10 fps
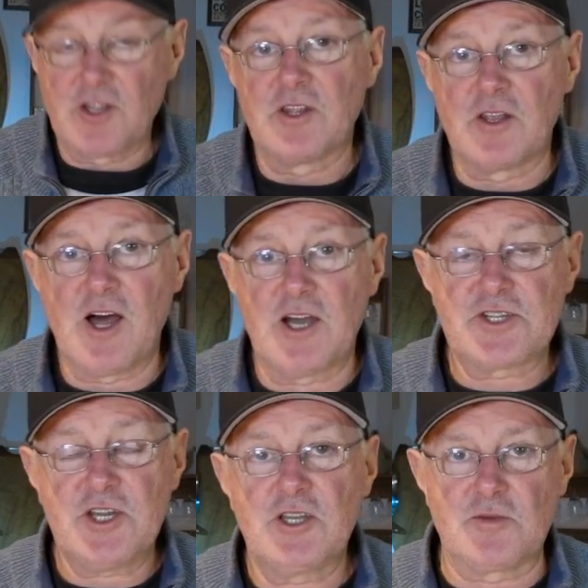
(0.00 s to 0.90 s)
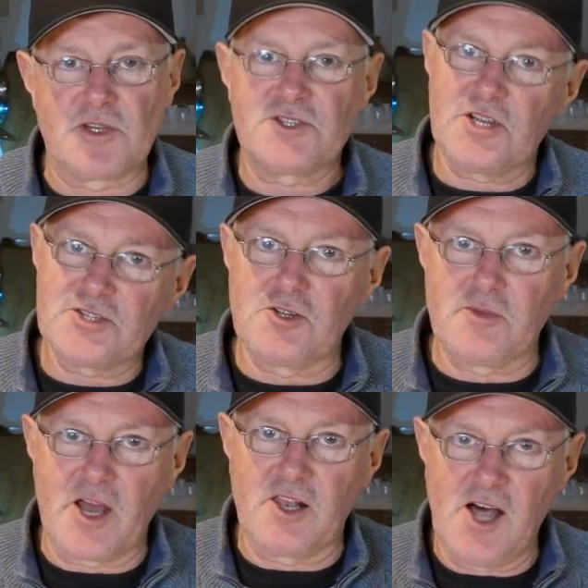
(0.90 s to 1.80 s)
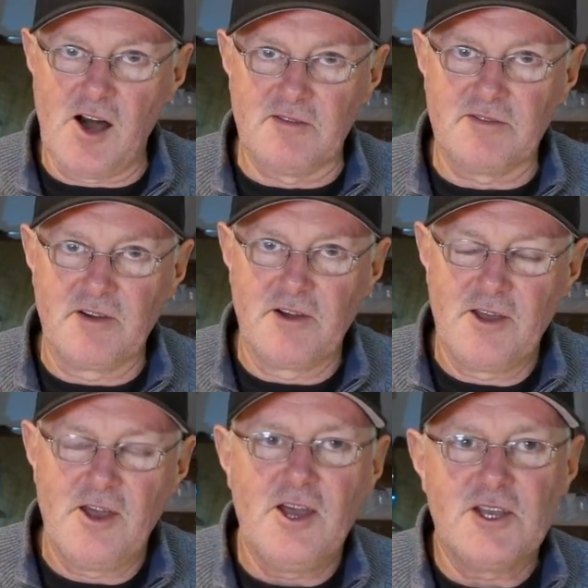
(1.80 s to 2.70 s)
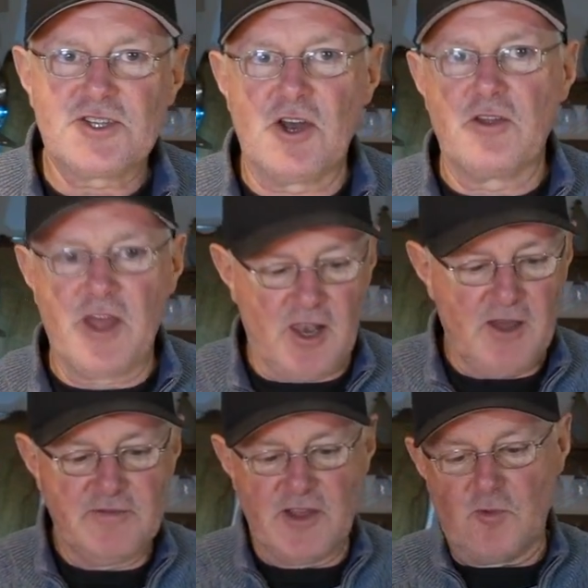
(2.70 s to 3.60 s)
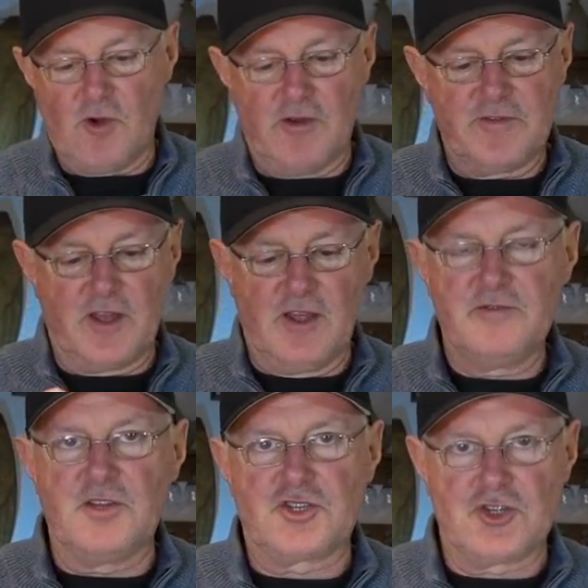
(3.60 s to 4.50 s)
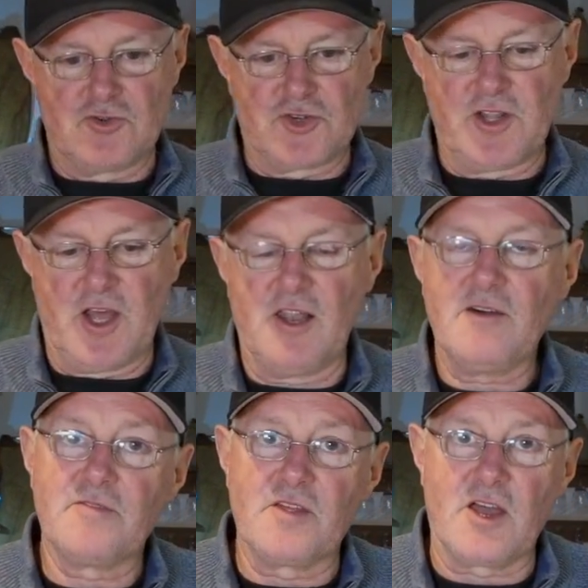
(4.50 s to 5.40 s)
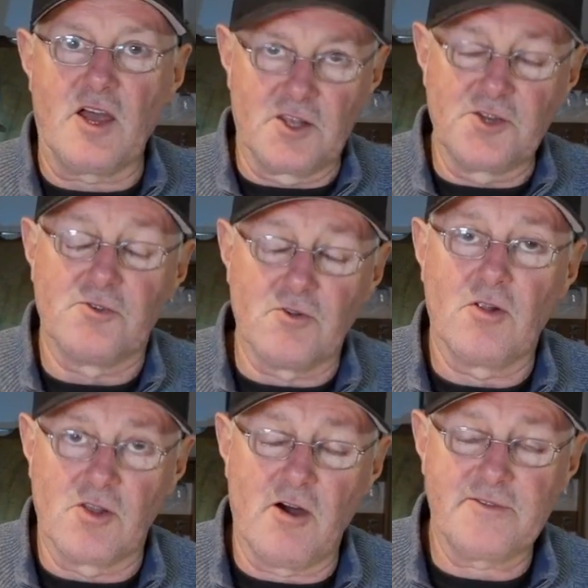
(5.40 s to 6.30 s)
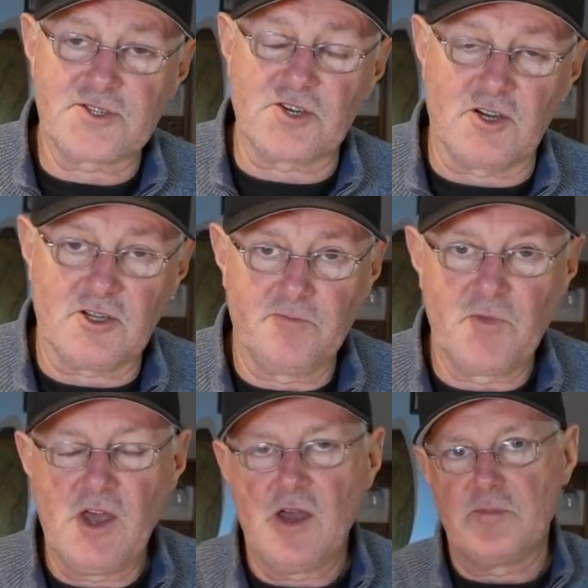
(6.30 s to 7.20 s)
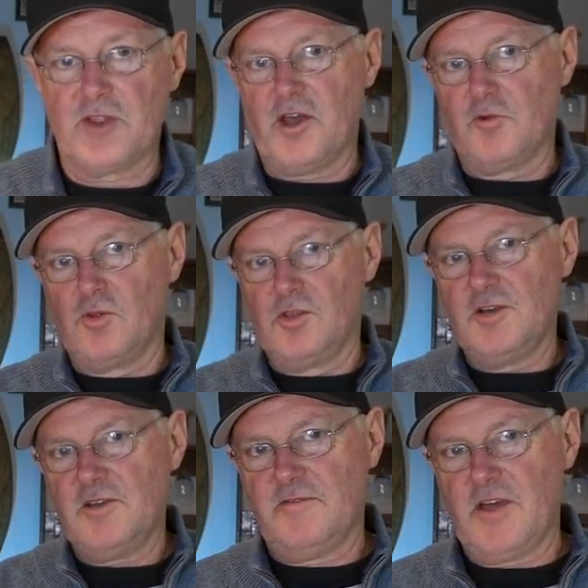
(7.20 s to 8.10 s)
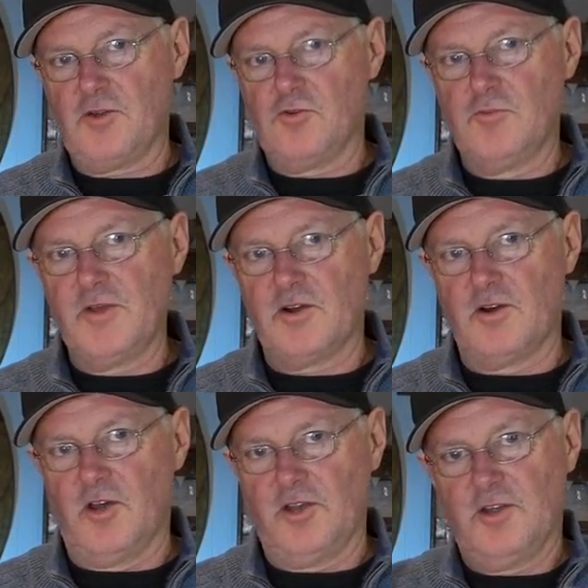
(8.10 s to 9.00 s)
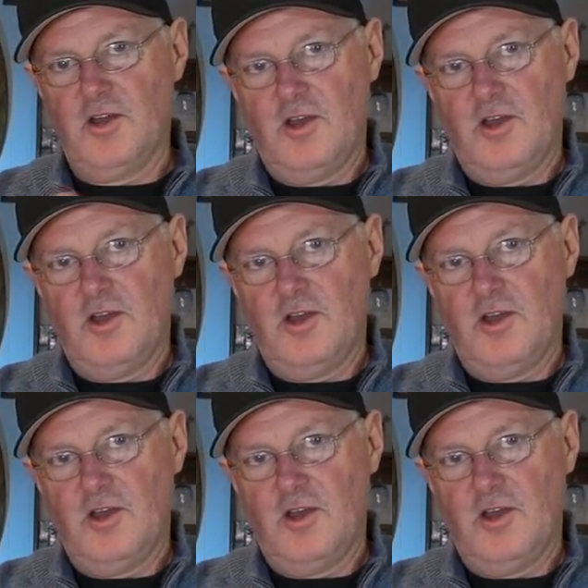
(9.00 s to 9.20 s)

in The Last Kingdom is that it's all about love. So they love their wife, they love their children, they love their little lifestyle, but they will leave that all behind